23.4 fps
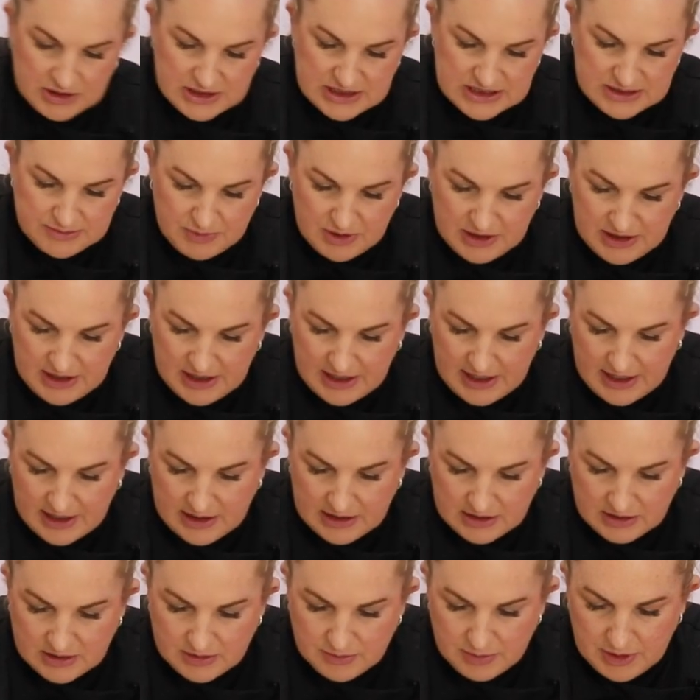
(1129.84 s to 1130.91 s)
to spread that out
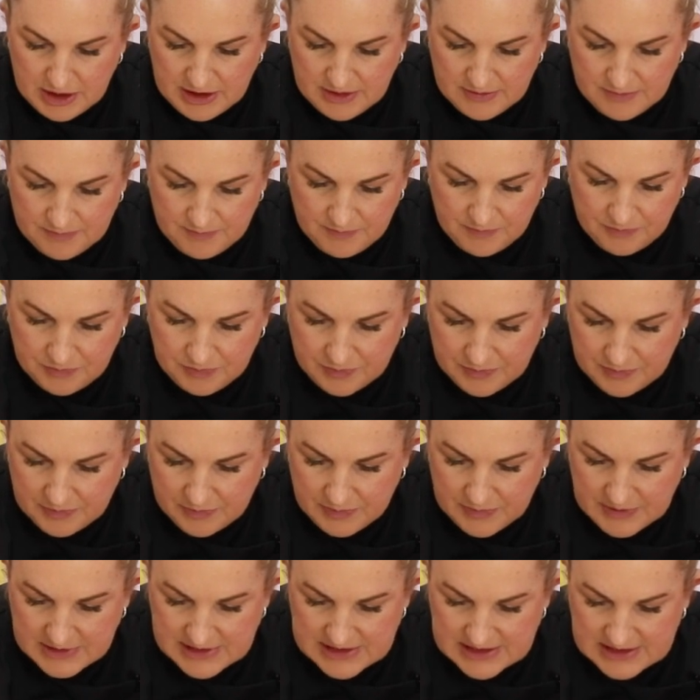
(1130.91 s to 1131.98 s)
a little bit.
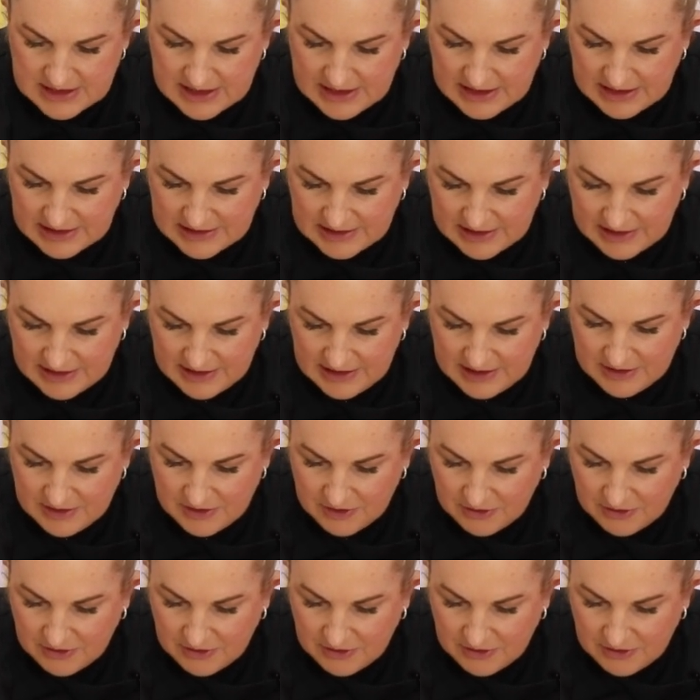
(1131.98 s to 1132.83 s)
It's starting to thicken